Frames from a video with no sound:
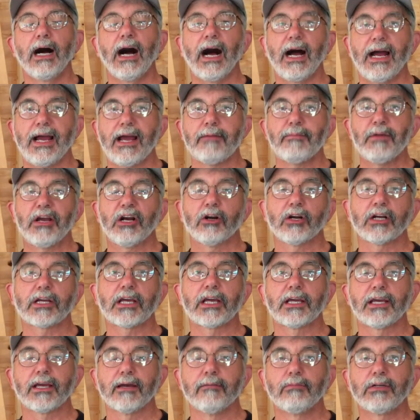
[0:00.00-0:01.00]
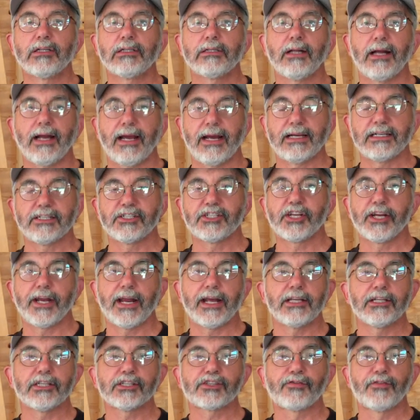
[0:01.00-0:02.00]
Hi, I'm Herrick Kimball, and
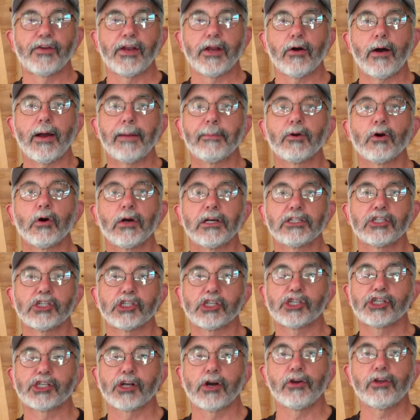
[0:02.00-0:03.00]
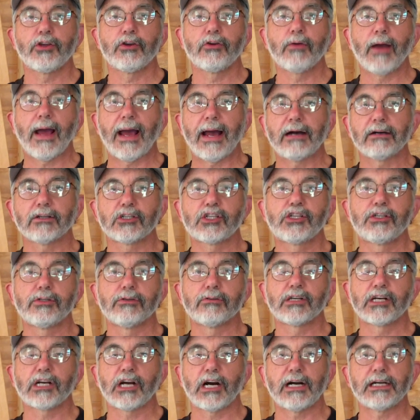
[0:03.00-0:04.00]
today in this video I'm going to show you how
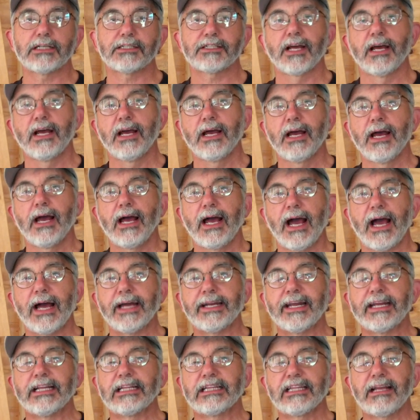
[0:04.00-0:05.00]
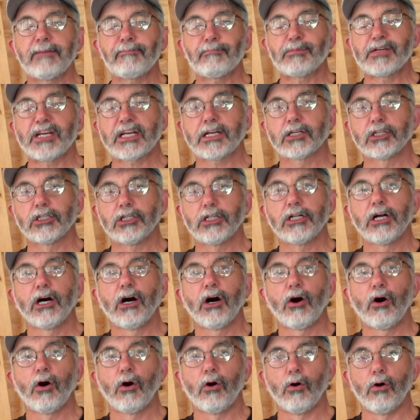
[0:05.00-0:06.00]
to cut an
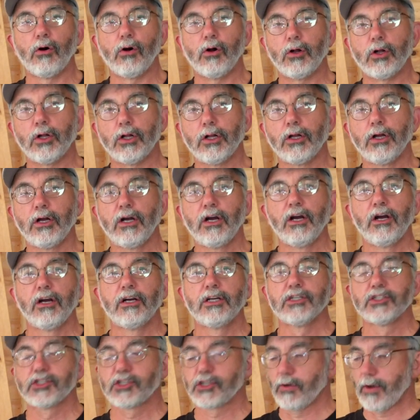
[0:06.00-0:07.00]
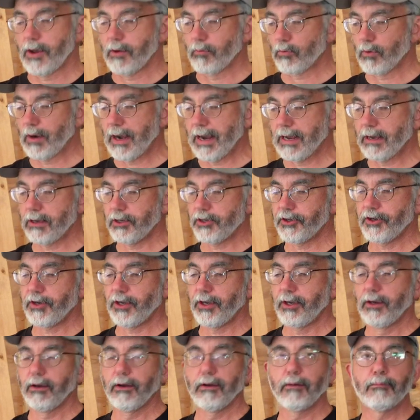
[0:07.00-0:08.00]
elliptical hole so a
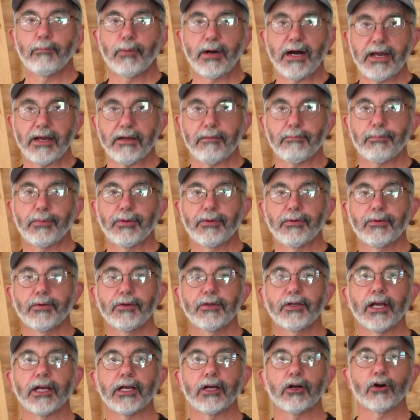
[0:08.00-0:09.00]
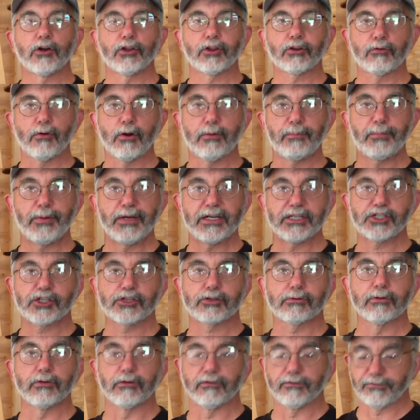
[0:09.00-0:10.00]
round pipe can go through a
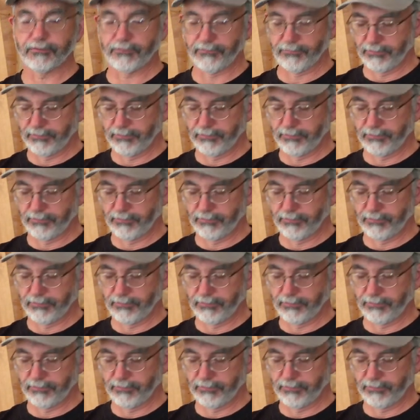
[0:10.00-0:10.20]
pitched roof.